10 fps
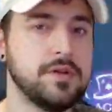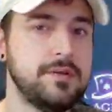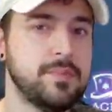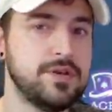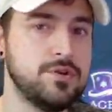
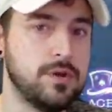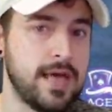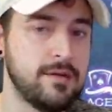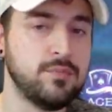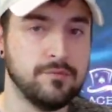but you
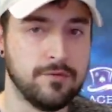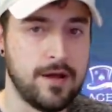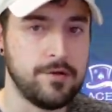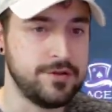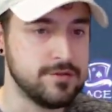can move
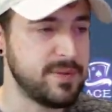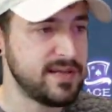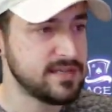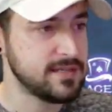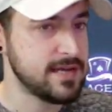around and use
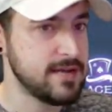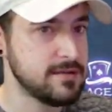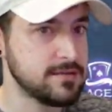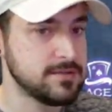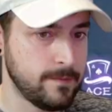basic
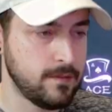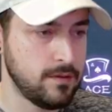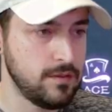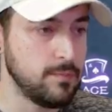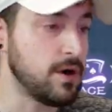attacks.
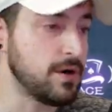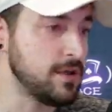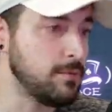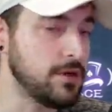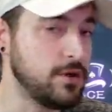Body
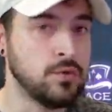Double can only